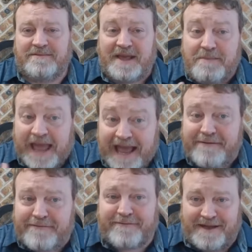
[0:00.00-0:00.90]
They
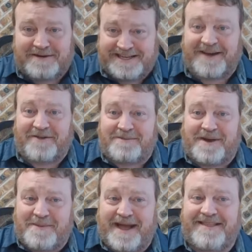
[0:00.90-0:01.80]
pay for them to tell them
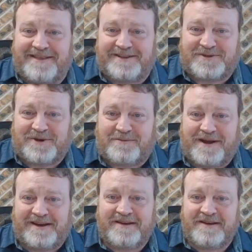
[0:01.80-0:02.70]
how bad things are,
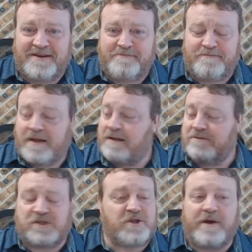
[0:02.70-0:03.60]
right?
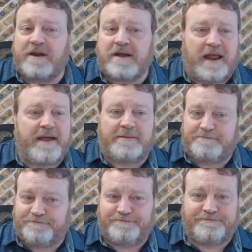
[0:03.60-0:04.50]
Just go get a client.
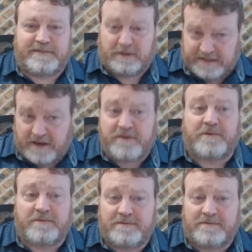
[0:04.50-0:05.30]
They'll tell you.